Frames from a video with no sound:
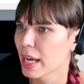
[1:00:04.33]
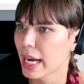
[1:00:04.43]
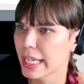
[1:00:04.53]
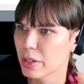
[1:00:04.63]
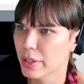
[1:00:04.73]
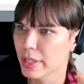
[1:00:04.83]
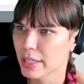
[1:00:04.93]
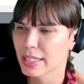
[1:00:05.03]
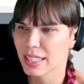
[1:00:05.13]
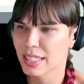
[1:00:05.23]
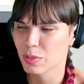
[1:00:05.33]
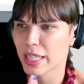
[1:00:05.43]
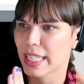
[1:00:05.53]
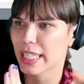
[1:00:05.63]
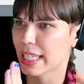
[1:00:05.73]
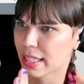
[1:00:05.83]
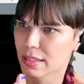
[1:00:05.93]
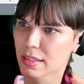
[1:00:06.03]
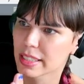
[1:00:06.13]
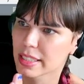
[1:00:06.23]
I know that this is within
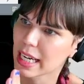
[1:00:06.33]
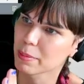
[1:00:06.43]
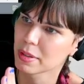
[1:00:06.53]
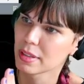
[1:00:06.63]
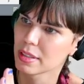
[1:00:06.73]
setup.